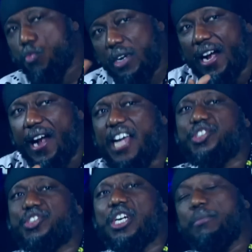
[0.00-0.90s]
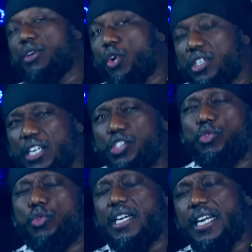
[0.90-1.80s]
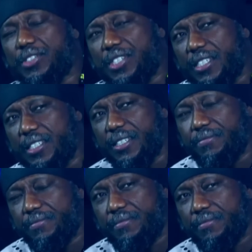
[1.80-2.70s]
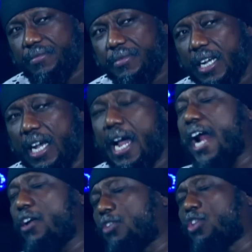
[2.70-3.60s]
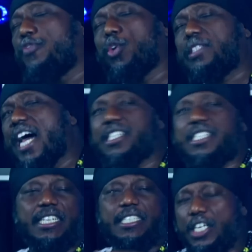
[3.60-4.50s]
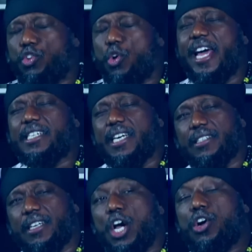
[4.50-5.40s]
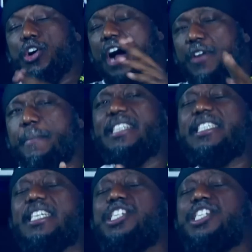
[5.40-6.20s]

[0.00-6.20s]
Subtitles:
would crash because there's no electricity. A lot of hotels disconnected. Government